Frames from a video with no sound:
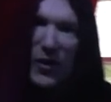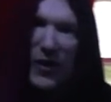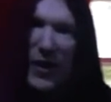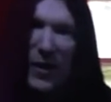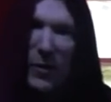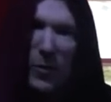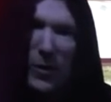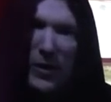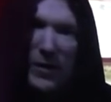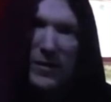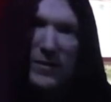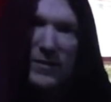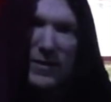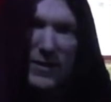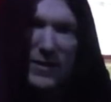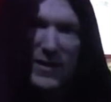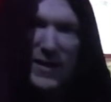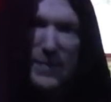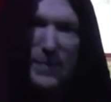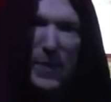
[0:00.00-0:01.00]
on that one,
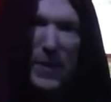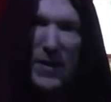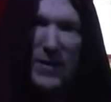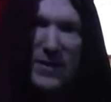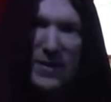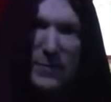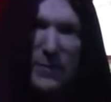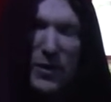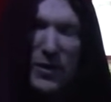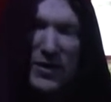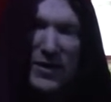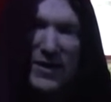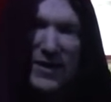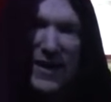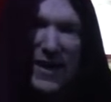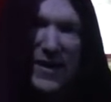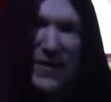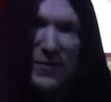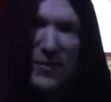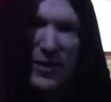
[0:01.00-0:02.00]
since they passed the modern
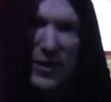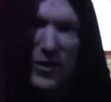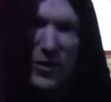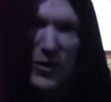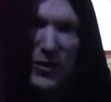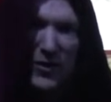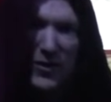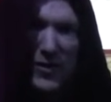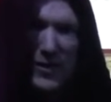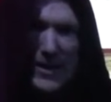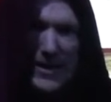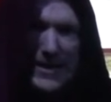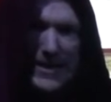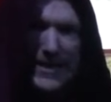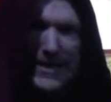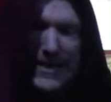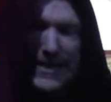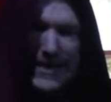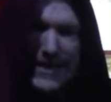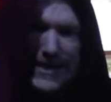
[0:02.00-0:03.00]
slavery laws.
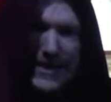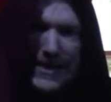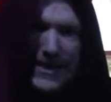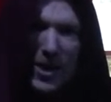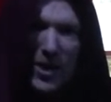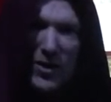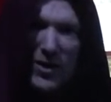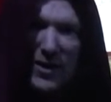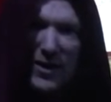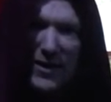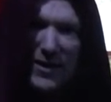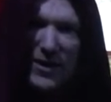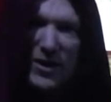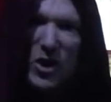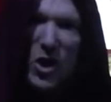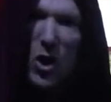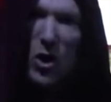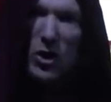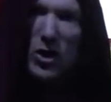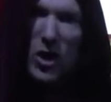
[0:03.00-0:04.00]
Honestly, it's
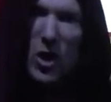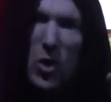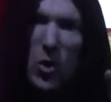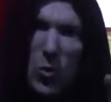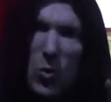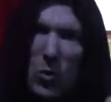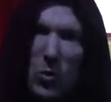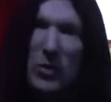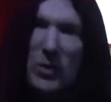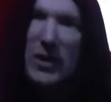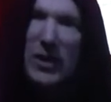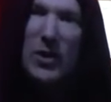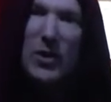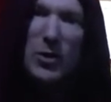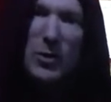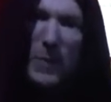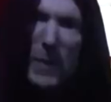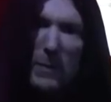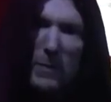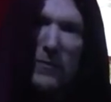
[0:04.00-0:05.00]
not cool to
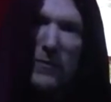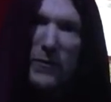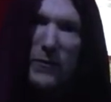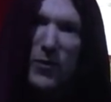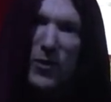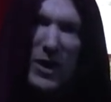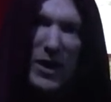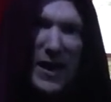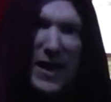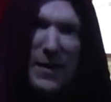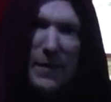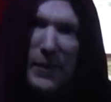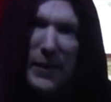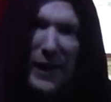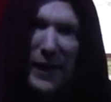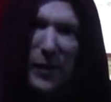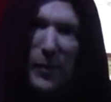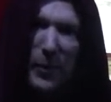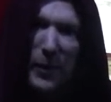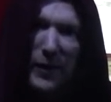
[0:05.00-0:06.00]
use people for free labour
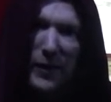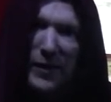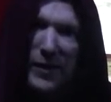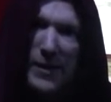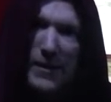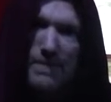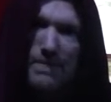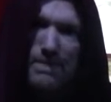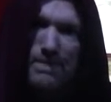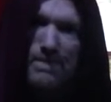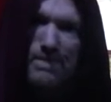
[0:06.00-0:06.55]
now, apparently.